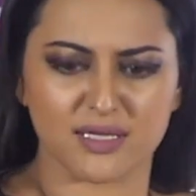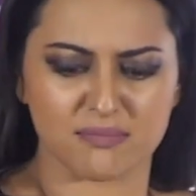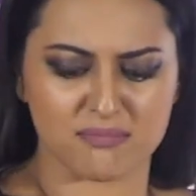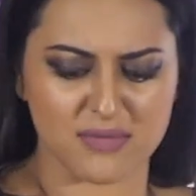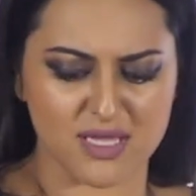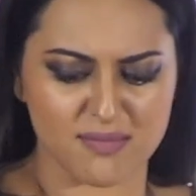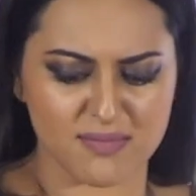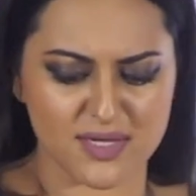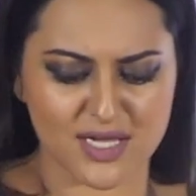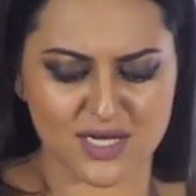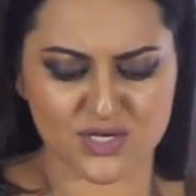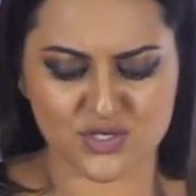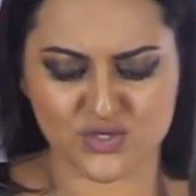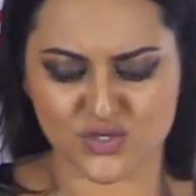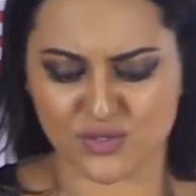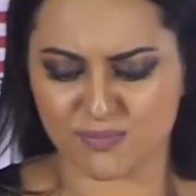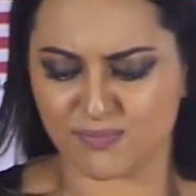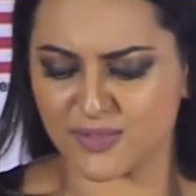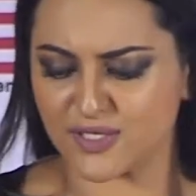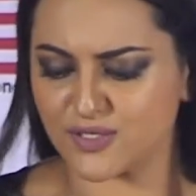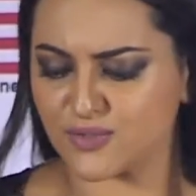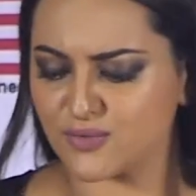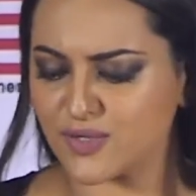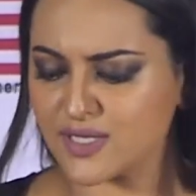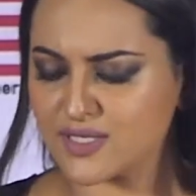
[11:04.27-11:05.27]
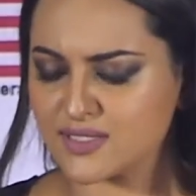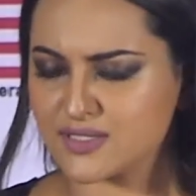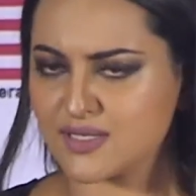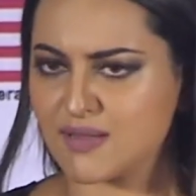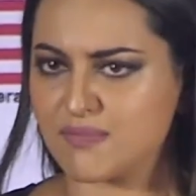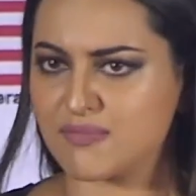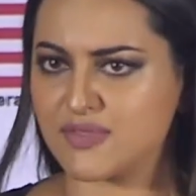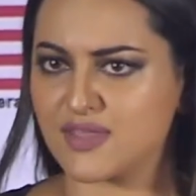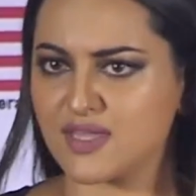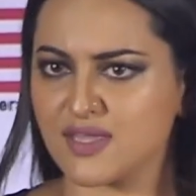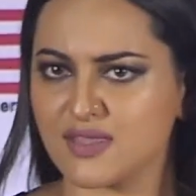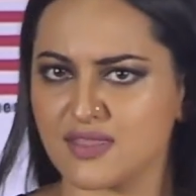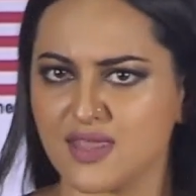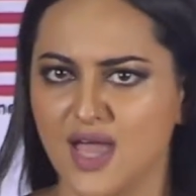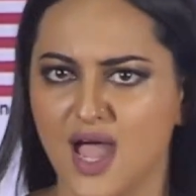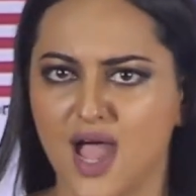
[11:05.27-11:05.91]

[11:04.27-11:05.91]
and maybe I should be doing something